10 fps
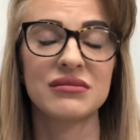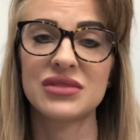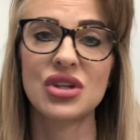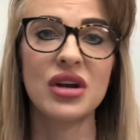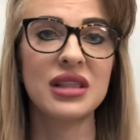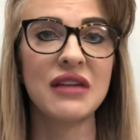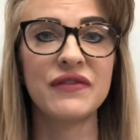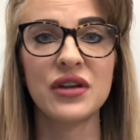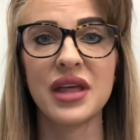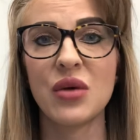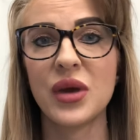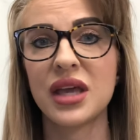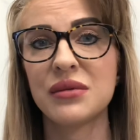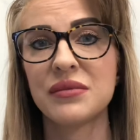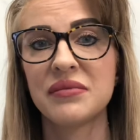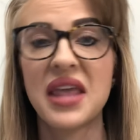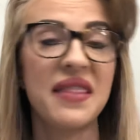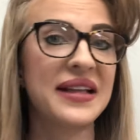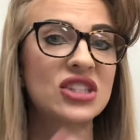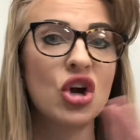Sorry they feel that way.
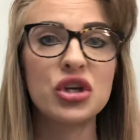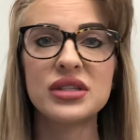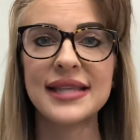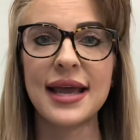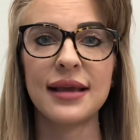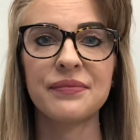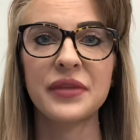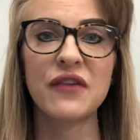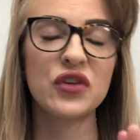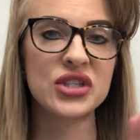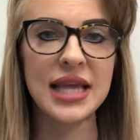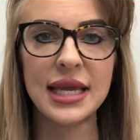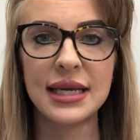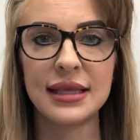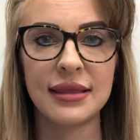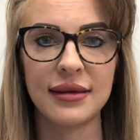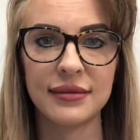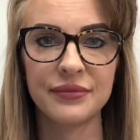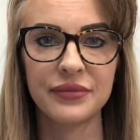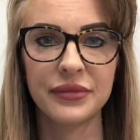That's all you say, if you say
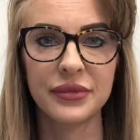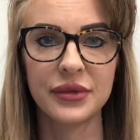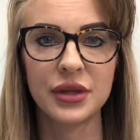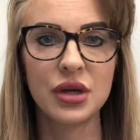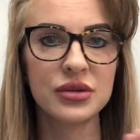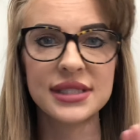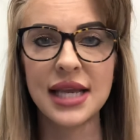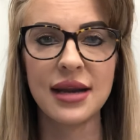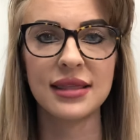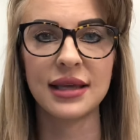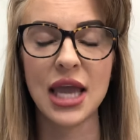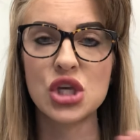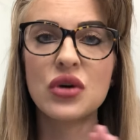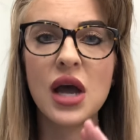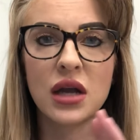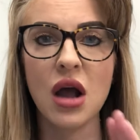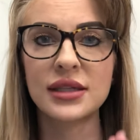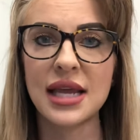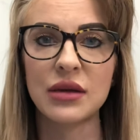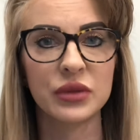anything. You don't say nothing. And you cut
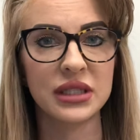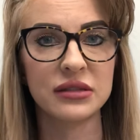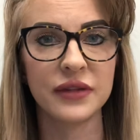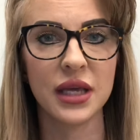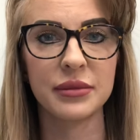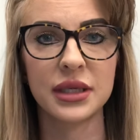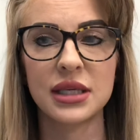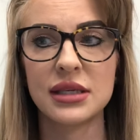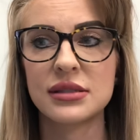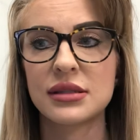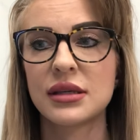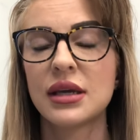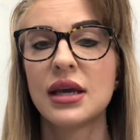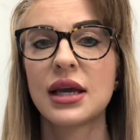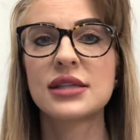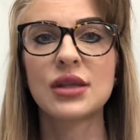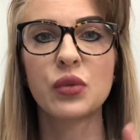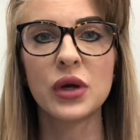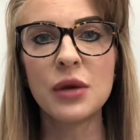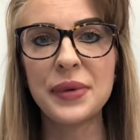contact with these flying monkeys. Because the
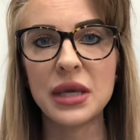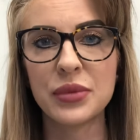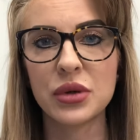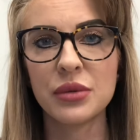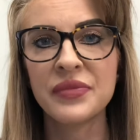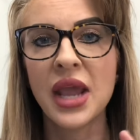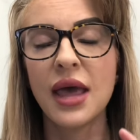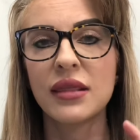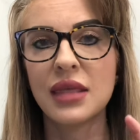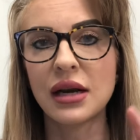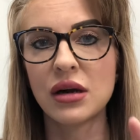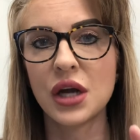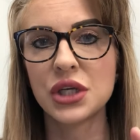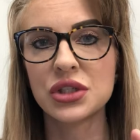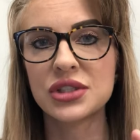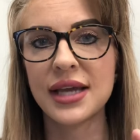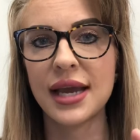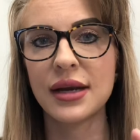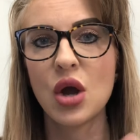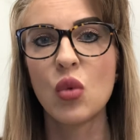real people that are on your
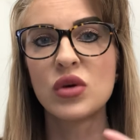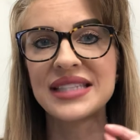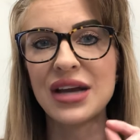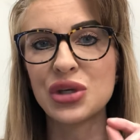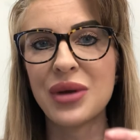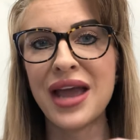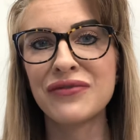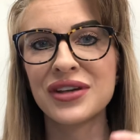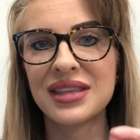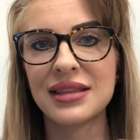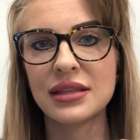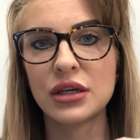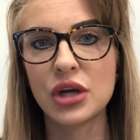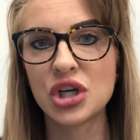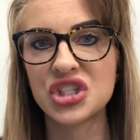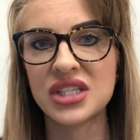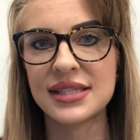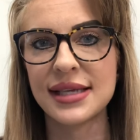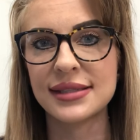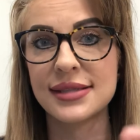side will tell you everything that the
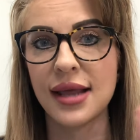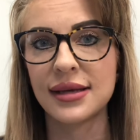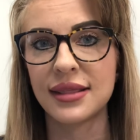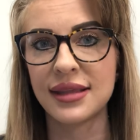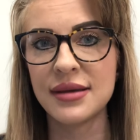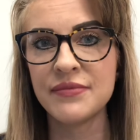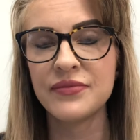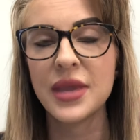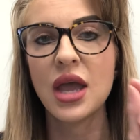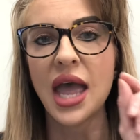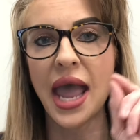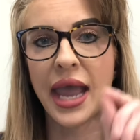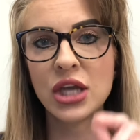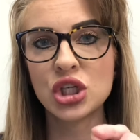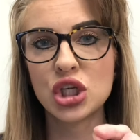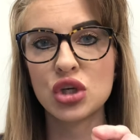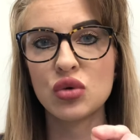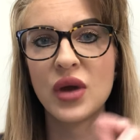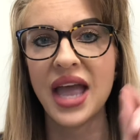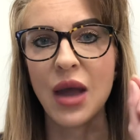narcissist has done to them and
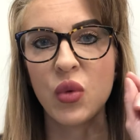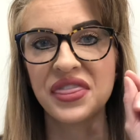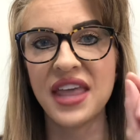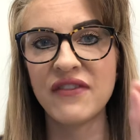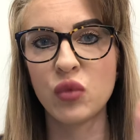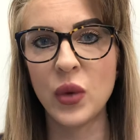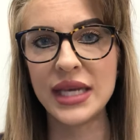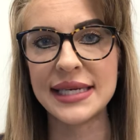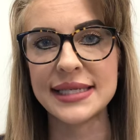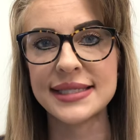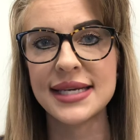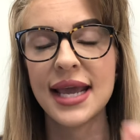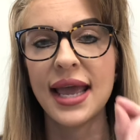you and what they've witnessed.